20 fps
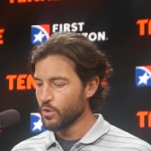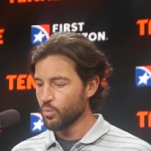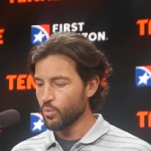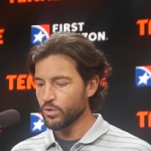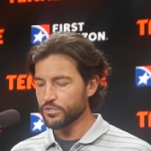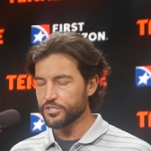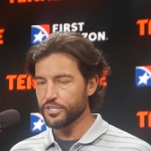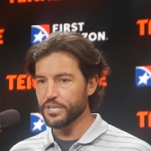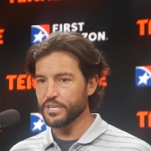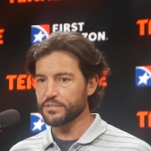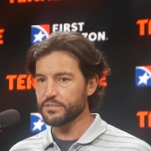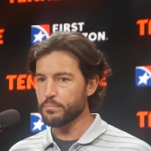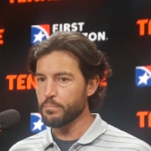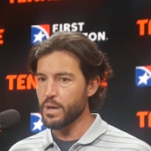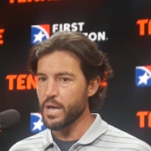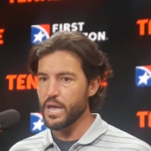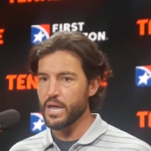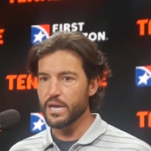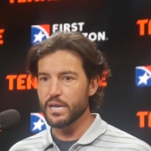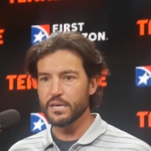once you get to
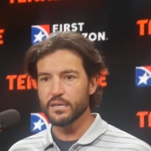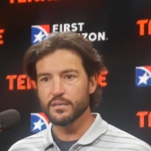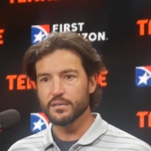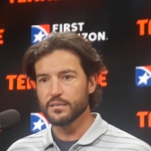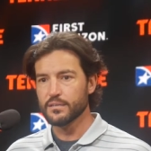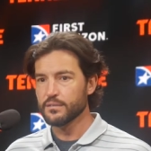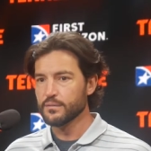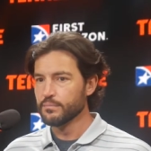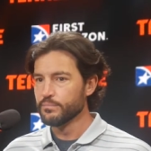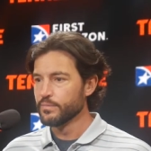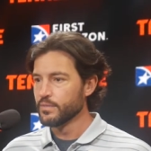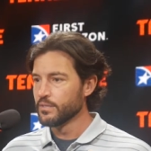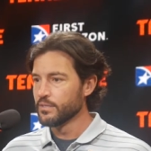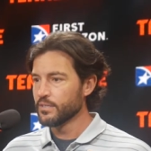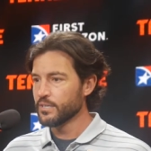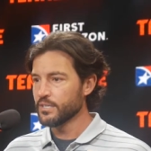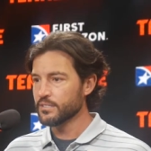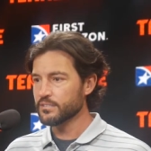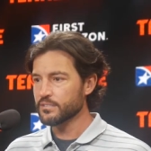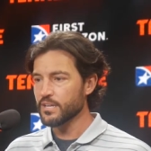May,
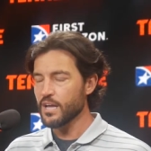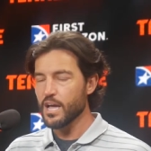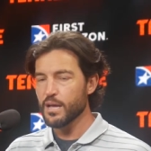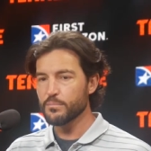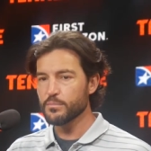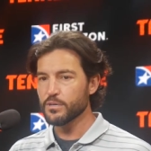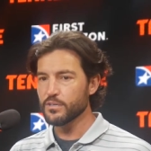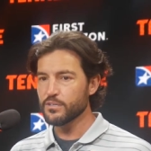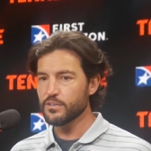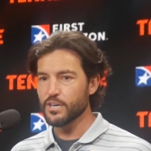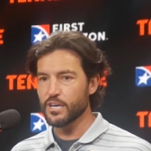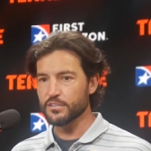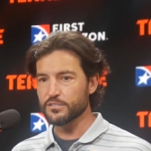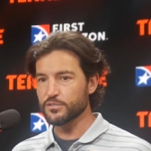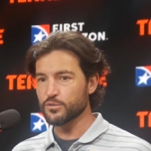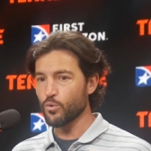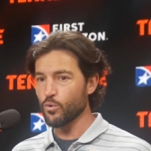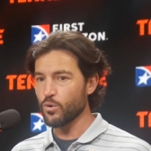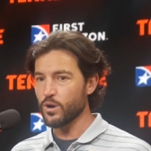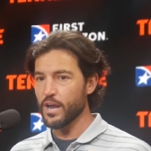it's time to you got a
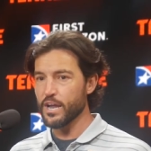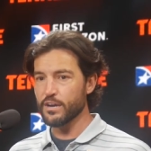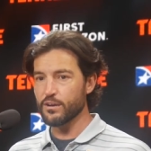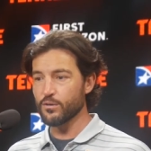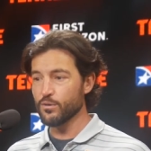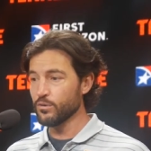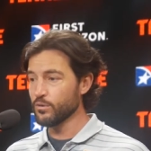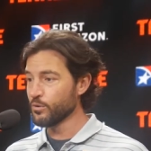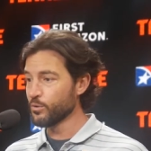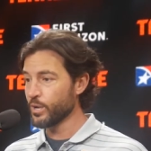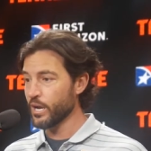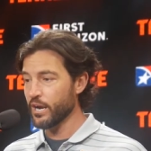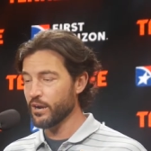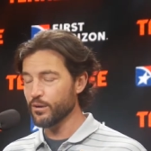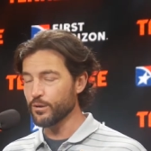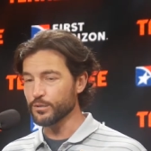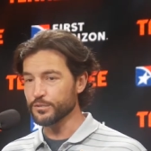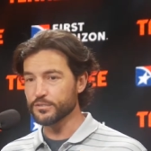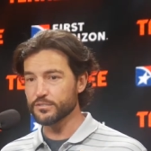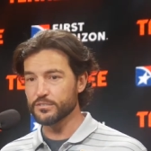sore ankle, who
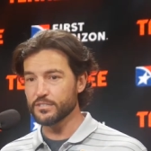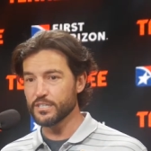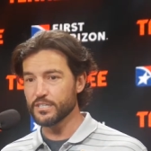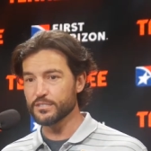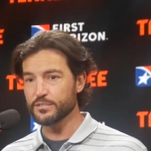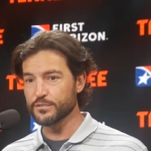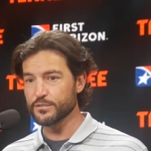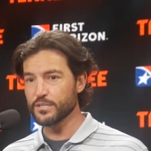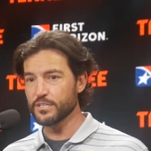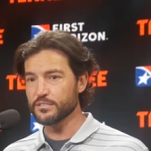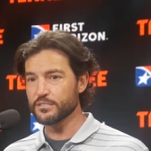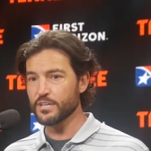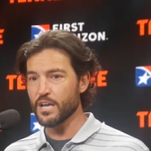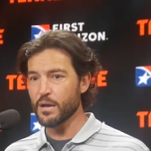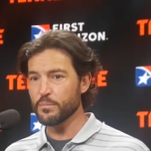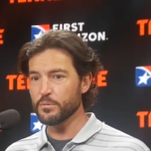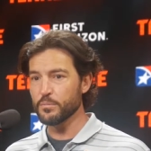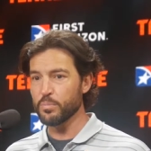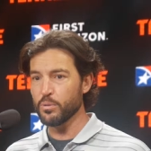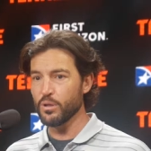cares? It's
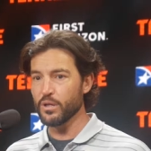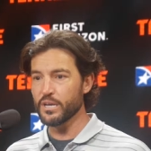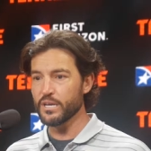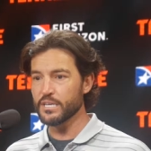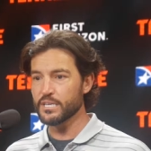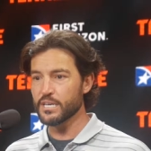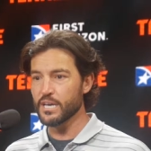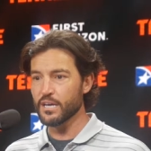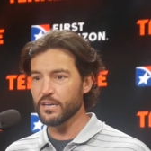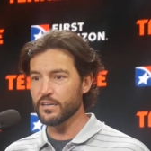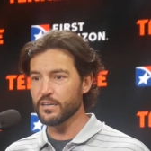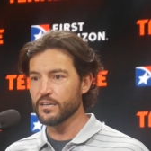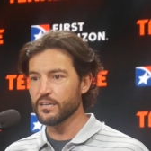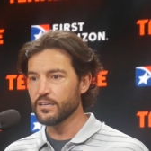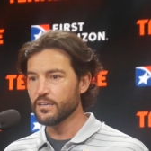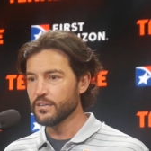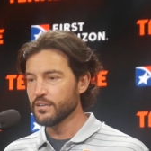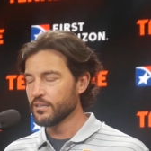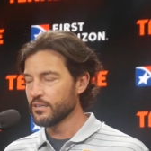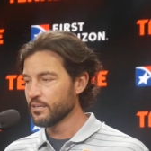time to play. You got a,
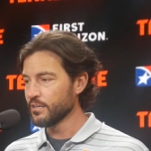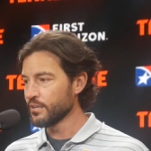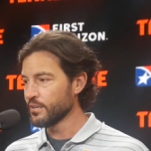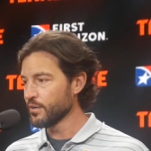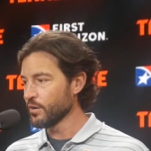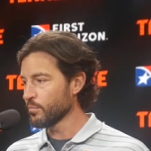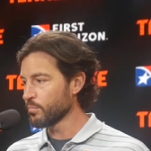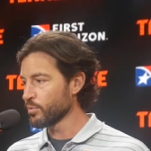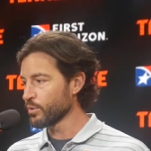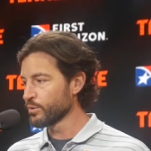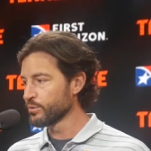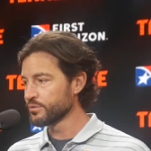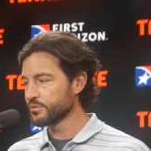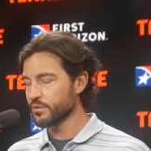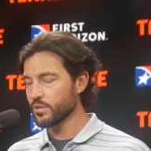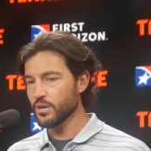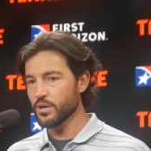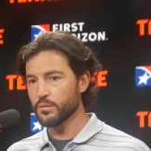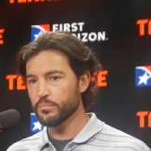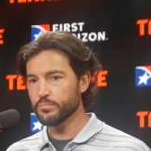you know,
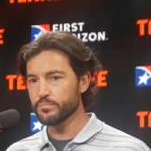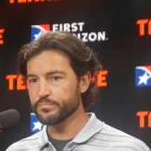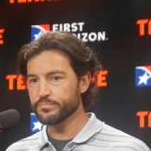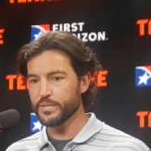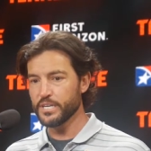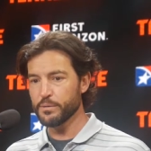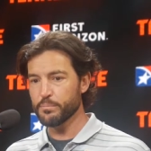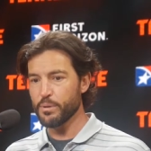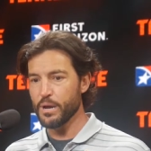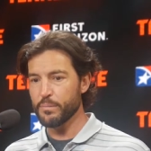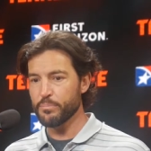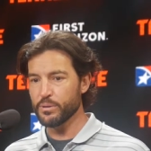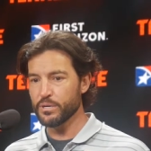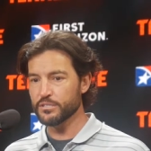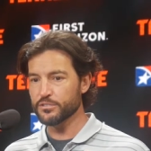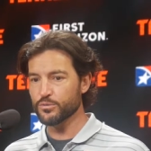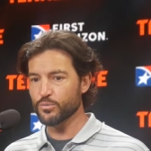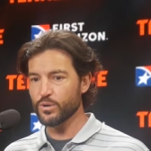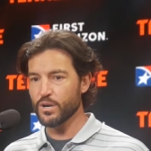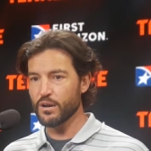bruised thumb, hit by
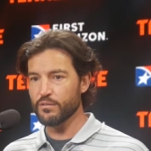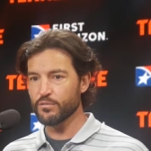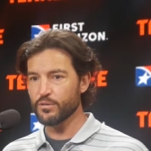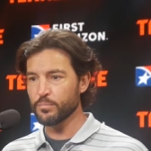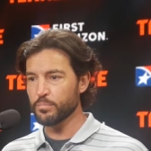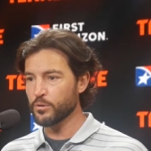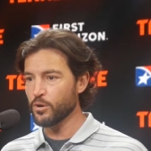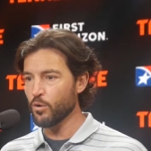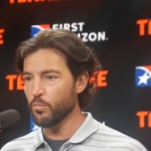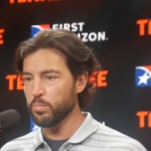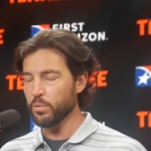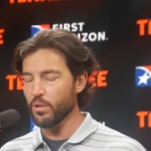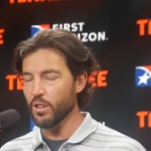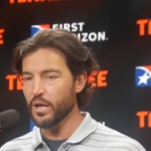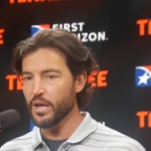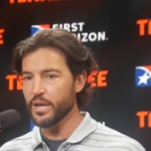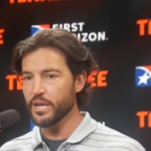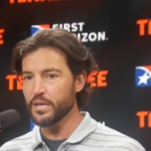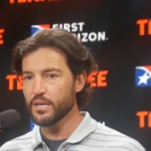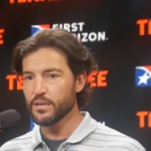pitch or whatever, go
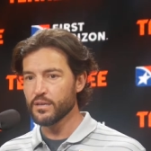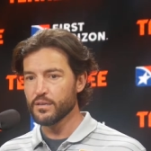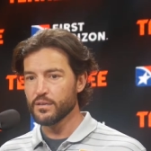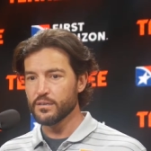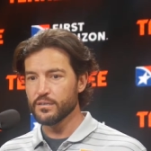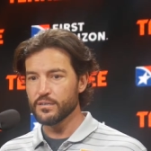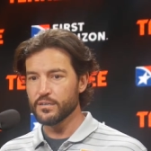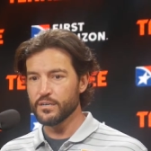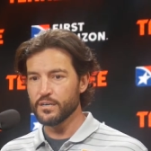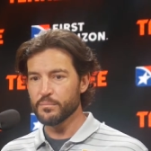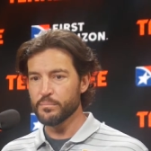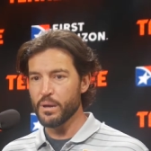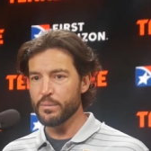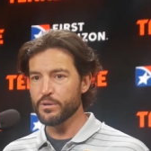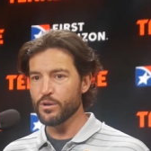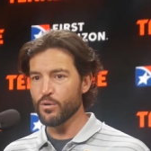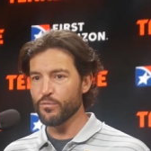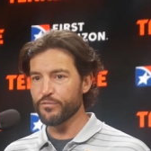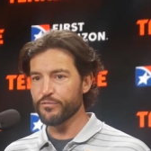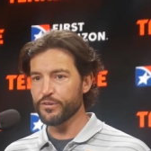play.
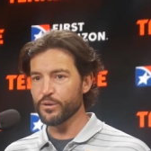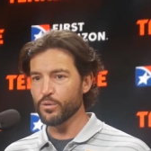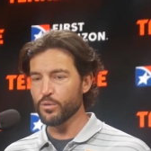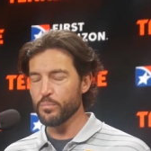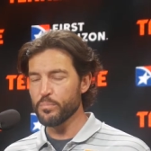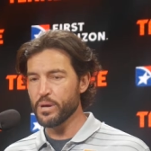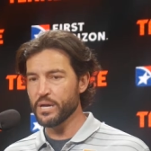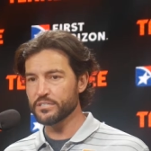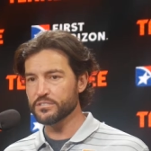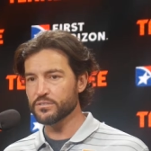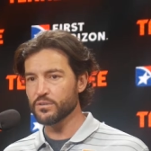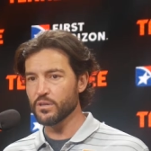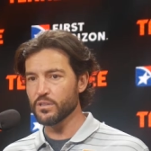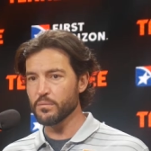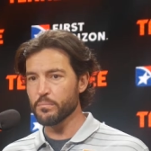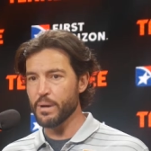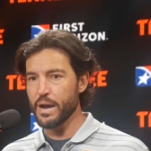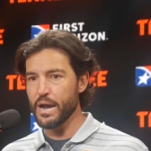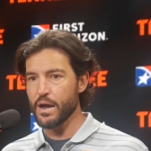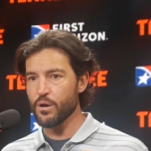Maybe don't feel the best on
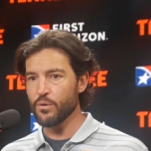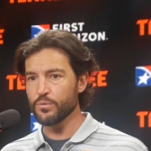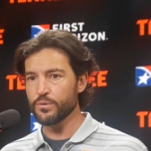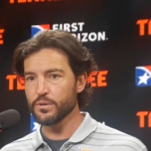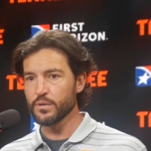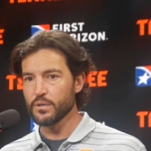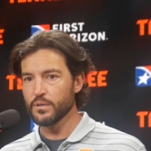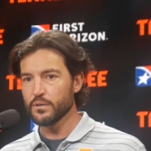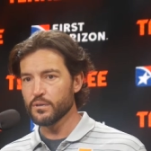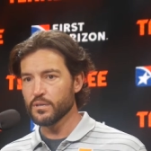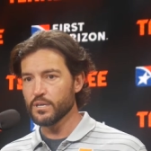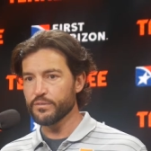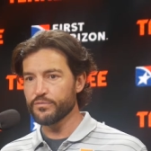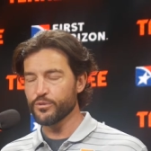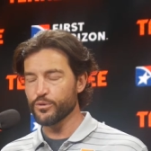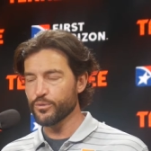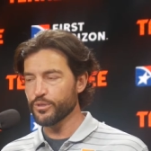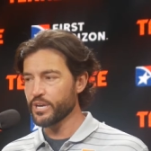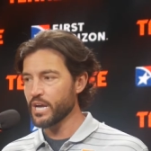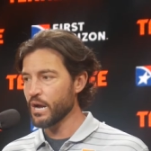the mound.
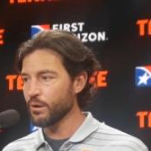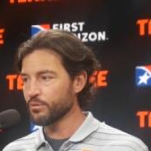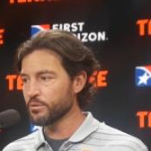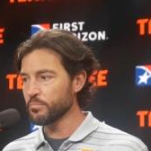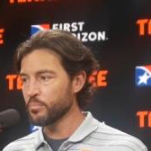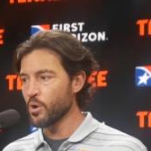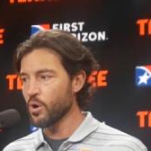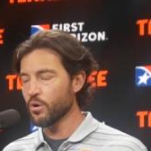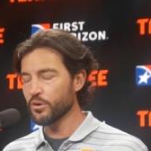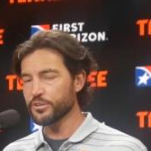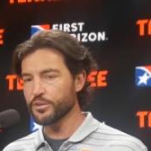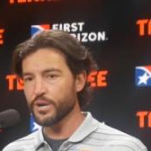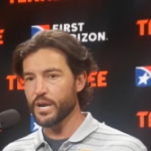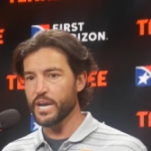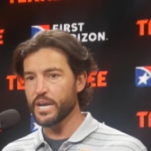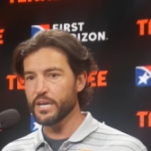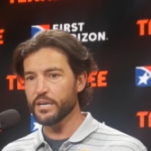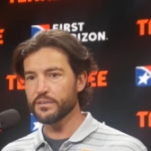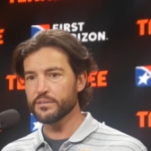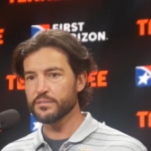If you're the guy with the ball in your
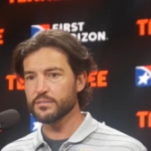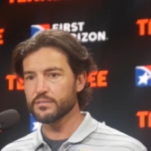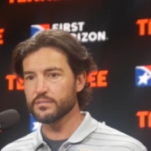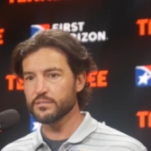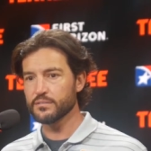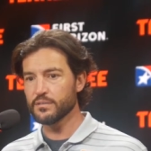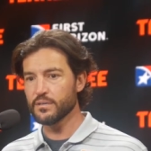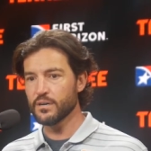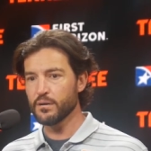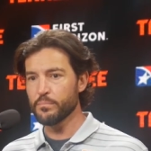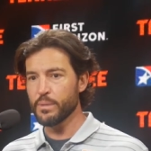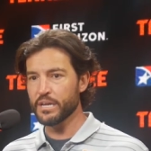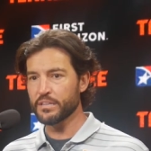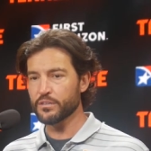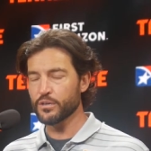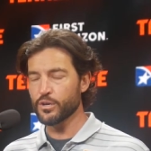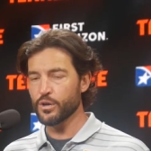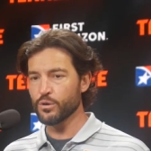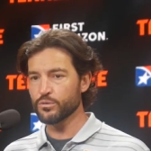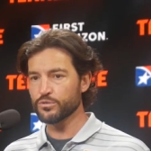hand, make
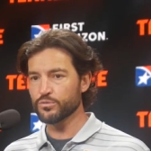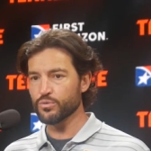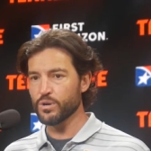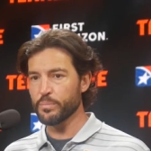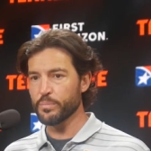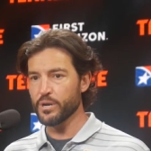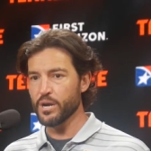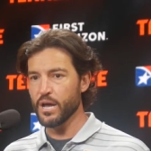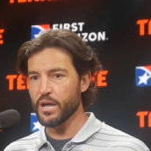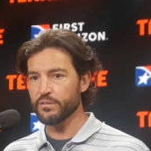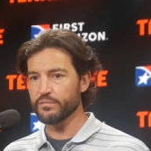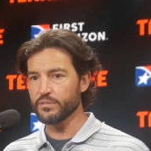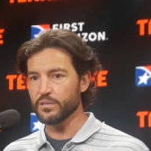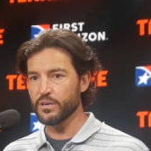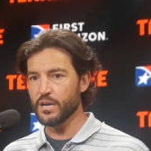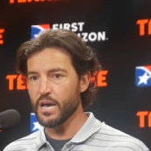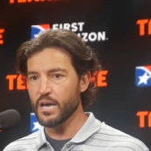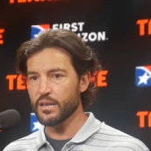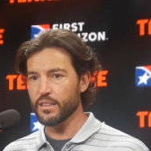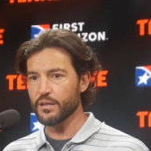the coach rip it out
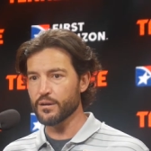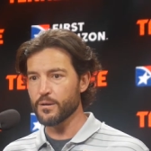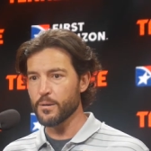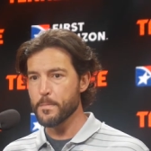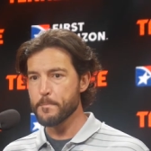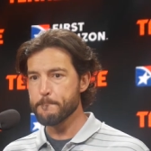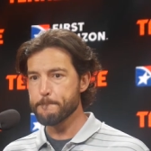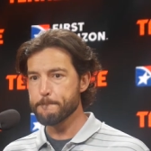of there.